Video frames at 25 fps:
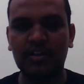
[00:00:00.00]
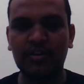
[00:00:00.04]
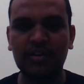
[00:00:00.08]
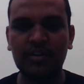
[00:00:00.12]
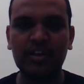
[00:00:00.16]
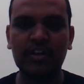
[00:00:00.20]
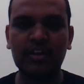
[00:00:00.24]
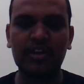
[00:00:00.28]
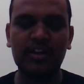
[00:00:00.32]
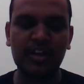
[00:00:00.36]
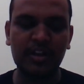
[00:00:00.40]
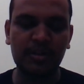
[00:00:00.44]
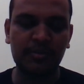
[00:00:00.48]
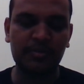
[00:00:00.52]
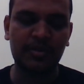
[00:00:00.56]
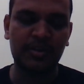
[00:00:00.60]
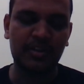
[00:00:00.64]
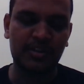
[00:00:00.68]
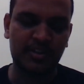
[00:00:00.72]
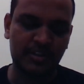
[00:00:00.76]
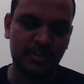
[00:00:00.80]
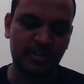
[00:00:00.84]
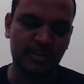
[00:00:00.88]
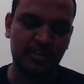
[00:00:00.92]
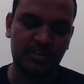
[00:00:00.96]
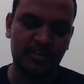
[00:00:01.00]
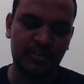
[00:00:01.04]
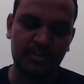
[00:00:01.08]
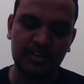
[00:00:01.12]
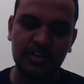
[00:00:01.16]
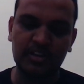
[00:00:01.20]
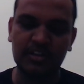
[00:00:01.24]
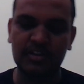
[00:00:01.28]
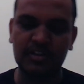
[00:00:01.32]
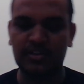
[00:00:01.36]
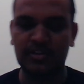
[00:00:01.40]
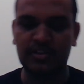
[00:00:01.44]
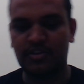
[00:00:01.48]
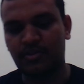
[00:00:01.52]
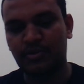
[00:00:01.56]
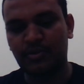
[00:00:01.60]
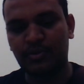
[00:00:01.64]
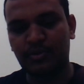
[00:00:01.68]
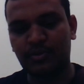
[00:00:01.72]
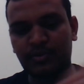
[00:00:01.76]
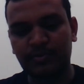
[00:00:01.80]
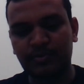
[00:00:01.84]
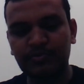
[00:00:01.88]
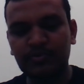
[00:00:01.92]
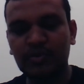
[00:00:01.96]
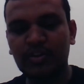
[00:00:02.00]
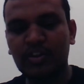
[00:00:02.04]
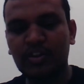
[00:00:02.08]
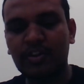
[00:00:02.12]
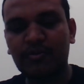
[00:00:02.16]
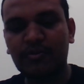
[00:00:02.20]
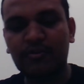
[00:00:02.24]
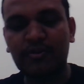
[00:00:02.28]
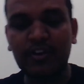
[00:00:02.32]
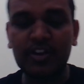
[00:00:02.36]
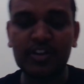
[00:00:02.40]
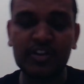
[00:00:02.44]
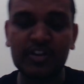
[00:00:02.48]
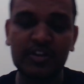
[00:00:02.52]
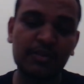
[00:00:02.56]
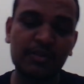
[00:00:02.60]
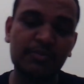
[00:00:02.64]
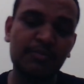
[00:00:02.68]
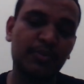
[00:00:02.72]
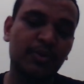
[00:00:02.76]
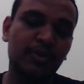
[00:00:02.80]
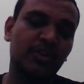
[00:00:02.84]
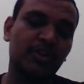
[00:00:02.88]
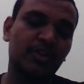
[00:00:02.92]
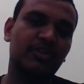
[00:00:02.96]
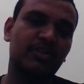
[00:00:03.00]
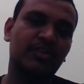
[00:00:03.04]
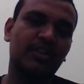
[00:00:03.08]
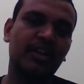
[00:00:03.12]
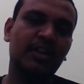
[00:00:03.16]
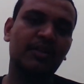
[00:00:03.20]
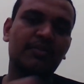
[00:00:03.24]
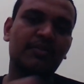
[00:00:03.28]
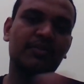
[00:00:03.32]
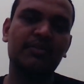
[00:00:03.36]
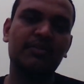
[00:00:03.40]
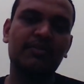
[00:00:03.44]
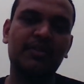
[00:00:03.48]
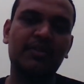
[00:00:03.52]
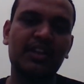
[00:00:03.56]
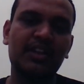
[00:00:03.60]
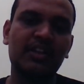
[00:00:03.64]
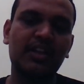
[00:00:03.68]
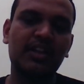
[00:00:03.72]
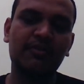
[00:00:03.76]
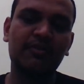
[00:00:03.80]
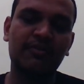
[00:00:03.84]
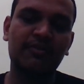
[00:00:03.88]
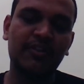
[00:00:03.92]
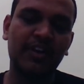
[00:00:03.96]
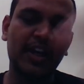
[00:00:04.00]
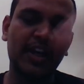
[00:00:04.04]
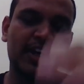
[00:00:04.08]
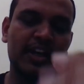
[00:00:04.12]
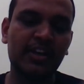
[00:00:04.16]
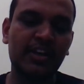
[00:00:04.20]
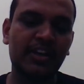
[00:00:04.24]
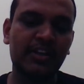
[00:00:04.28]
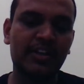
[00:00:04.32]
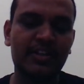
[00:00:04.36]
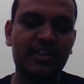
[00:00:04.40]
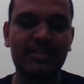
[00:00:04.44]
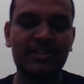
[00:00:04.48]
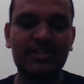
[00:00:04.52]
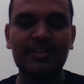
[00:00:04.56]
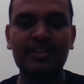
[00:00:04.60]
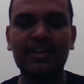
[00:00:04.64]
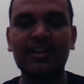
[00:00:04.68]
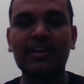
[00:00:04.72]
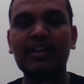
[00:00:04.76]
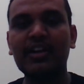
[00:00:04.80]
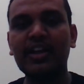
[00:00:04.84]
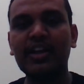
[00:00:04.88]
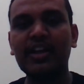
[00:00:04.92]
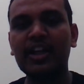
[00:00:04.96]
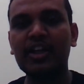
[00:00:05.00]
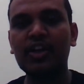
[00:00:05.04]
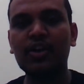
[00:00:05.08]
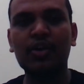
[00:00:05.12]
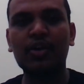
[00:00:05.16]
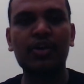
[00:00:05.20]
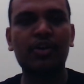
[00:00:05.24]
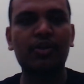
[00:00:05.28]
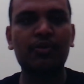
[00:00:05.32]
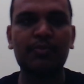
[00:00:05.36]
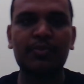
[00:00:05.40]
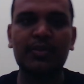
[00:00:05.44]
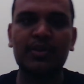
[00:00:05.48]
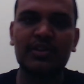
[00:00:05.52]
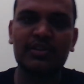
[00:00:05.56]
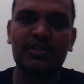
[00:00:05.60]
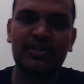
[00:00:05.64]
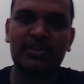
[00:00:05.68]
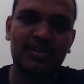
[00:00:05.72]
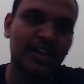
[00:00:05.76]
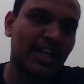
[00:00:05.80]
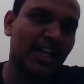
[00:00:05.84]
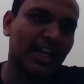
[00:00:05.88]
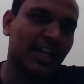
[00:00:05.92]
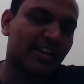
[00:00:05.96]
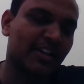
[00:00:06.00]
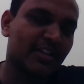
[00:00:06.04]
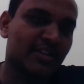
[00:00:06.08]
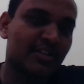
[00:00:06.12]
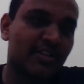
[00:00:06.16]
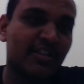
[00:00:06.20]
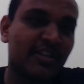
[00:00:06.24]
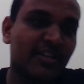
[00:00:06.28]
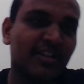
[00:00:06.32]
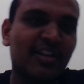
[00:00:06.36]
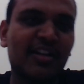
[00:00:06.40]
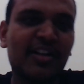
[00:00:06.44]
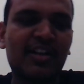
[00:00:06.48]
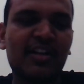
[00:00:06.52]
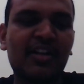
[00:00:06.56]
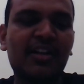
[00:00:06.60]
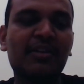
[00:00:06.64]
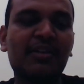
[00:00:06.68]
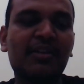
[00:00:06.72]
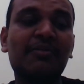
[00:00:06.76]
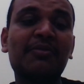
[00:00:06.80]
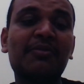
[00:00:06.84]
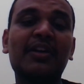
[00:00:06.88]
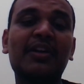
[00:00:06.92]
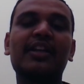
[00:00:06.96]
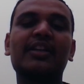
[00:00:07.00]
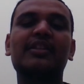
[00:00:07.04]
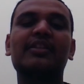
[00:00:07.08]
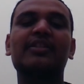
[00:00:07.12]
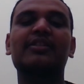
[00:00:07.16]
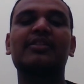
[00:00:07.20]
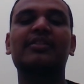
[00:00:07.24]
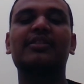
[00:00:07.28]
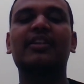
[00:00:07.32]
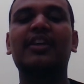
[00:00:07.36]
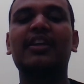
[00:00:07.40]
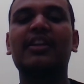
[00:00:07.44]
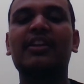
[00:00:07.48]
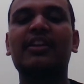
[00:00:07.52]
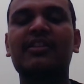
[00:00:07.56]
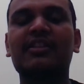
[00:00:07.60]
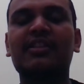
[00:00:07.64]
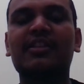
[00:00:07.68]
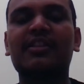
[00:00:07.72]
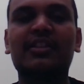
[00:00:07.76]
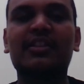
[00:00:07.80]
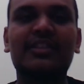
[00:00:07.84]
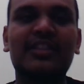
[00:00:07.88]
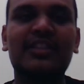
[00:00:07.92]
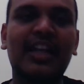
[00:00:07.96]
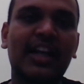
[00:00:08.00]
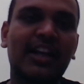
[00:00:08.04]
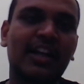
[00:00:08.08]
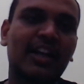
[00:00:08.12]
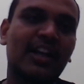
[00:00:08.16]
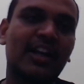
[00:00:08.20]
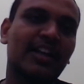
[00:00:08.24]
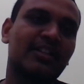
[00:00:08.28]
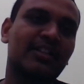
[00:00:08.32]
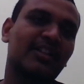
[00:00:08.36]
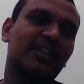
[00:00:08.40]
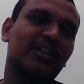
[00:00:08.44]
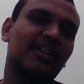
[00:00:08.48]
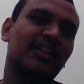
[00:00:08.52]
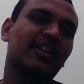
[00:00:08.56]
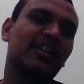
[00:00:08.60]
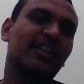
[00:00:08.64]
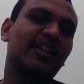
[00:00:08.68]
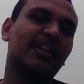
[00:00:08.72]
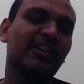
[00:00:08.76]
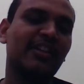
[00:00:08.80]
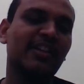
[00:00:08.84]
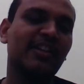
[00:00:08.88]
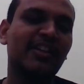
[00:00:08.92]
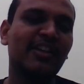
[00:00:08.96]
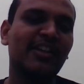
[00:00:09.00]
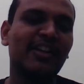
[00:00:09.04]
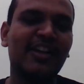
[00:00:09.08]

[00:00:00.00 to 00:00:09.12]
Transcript: learning person. So the first important step in weathering failure is learning not to personalize this. If I state sarcastically,